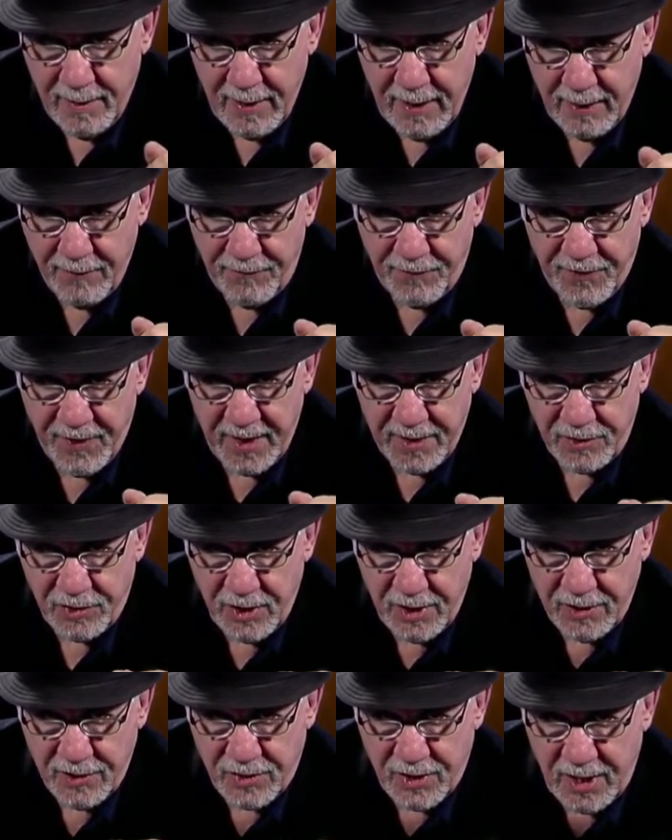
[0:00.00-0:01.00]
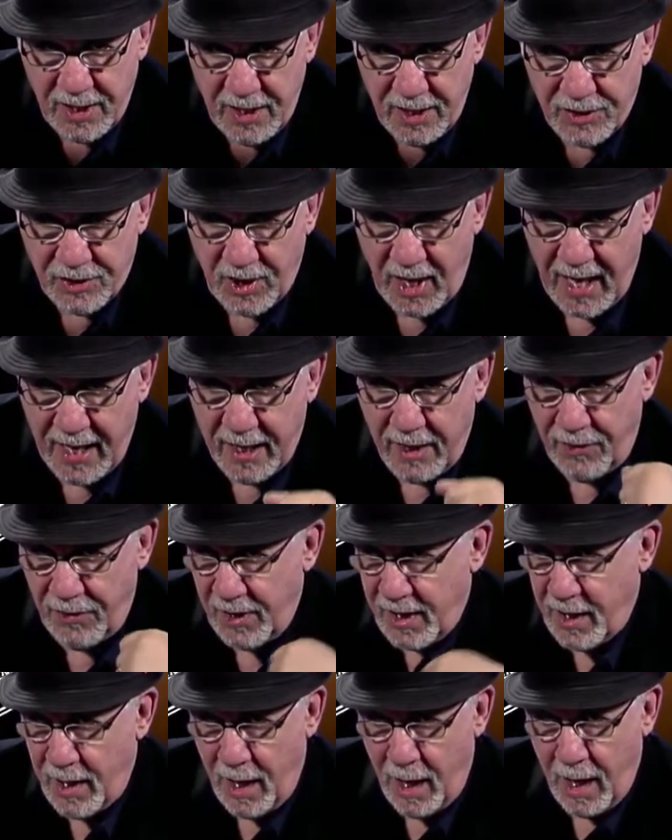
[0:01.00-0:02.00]
if this is the side of
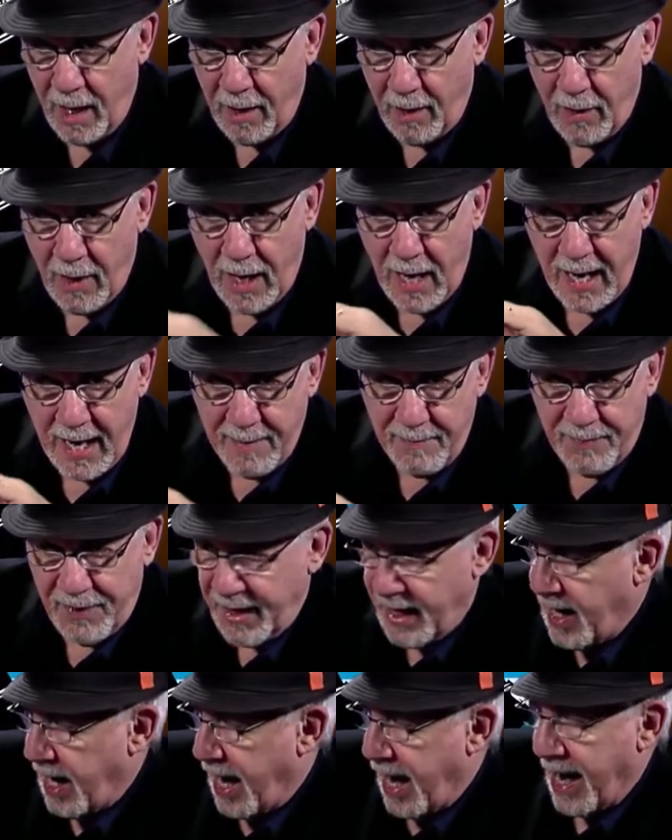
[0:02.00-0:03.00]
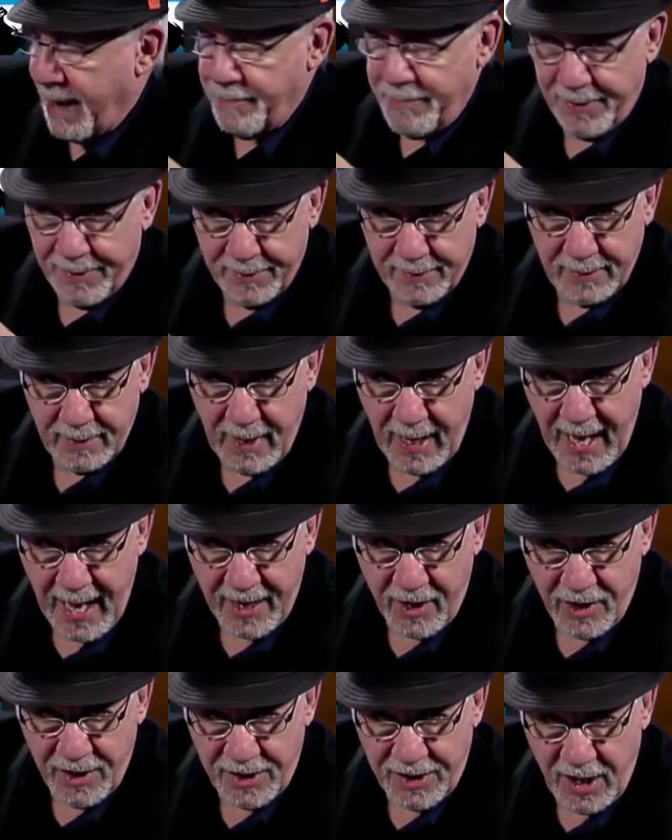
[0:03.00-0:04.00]
the car, I'm the cop.
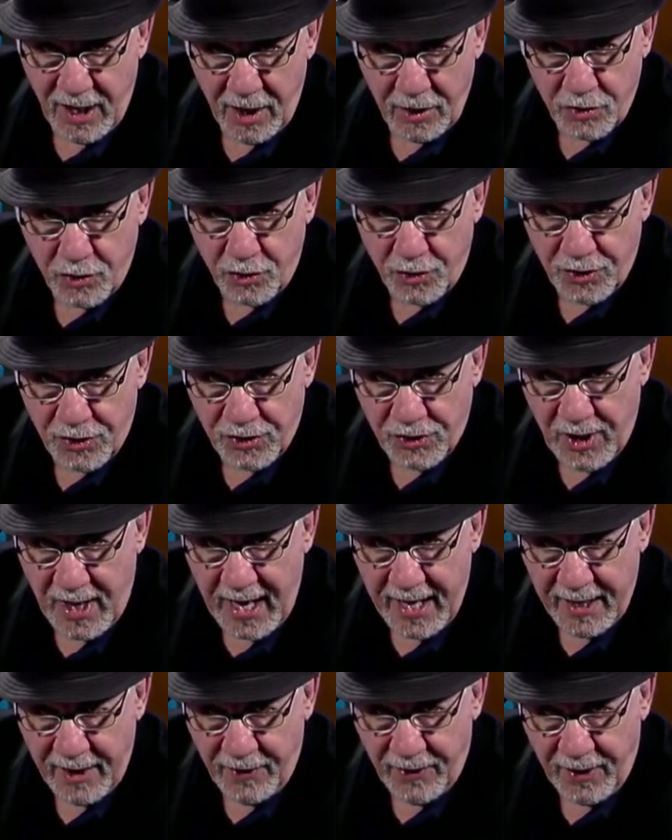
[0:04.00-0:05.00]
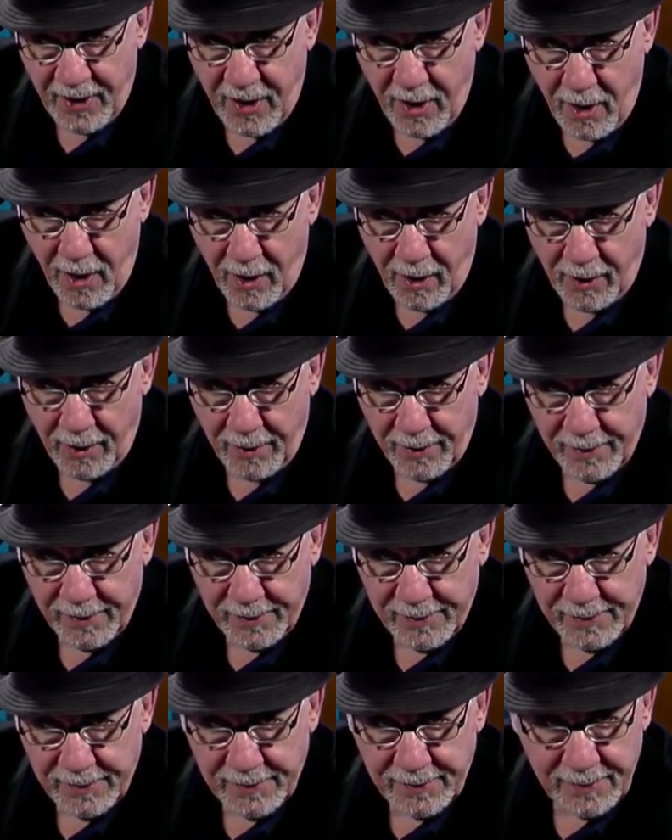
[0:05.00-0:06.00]
I could touch the side of the car,
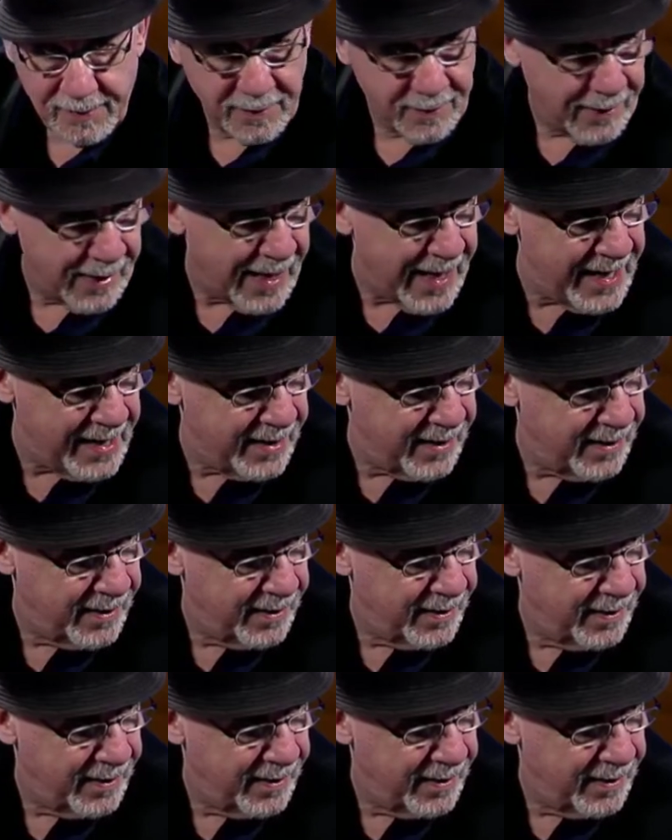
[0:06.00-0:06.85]
all right?